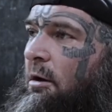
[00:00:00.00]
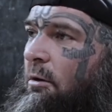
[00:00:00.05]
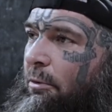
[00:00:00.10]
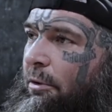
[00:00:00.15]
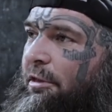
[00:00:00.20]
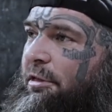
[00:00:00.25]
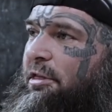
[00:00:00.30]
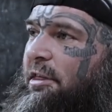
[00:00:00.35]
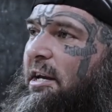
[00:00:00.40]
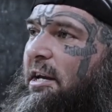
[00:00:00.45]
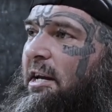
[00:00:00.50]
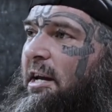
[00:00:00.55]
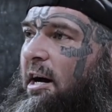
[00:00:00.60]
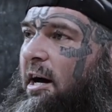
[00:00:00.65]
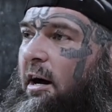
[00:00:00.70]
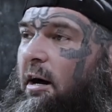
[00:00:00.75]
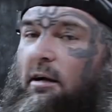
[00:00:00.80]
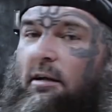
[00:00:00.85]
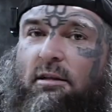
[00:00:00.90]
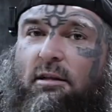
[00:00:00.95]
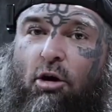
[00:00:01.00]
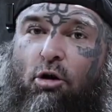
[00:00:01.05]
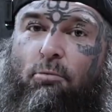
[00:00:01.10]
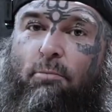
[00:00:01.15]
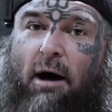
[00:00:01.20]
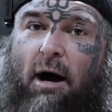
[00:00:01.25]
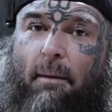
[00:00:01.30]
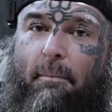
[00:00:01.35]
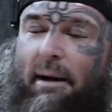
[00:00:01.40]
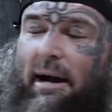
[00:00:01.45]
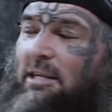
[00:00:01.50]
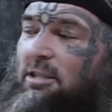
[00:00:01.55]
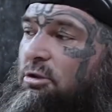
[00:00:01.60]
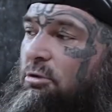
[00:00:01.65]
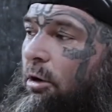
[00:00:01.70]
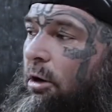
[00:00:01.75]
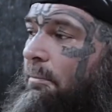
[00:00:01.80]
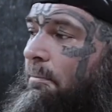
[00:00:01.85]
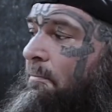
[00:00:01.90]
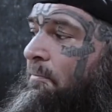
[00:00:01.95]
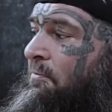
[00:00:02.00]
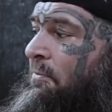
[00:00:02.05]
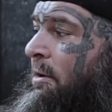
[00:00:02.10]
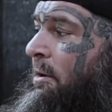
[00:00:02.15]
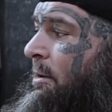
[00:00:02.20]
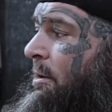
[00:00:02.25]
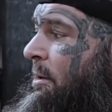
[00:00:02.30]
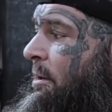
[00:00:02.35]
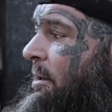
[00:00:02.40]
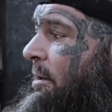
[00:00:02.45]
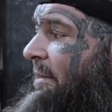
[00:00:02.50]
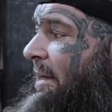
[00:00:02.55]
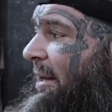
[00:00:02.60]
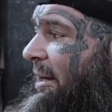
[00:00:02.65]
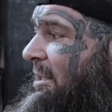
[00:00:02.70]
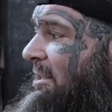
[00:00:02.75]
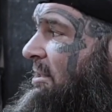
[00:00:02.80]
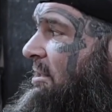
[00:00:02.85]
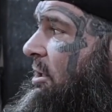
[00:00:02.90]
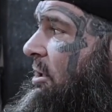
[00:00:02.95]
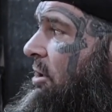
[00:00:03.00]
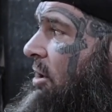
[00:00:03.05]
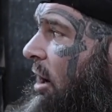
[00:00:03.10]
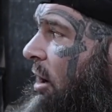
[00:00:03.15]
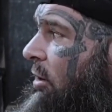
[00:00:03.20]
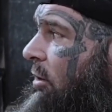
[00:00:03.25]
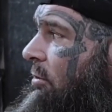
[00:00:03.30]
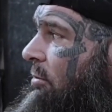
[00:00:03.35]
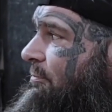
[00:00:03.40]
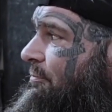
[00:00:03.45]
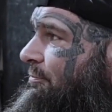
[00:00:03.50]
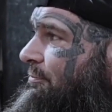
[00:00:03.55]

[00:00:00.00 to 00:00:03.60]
with the low bar back squat. That is the goal.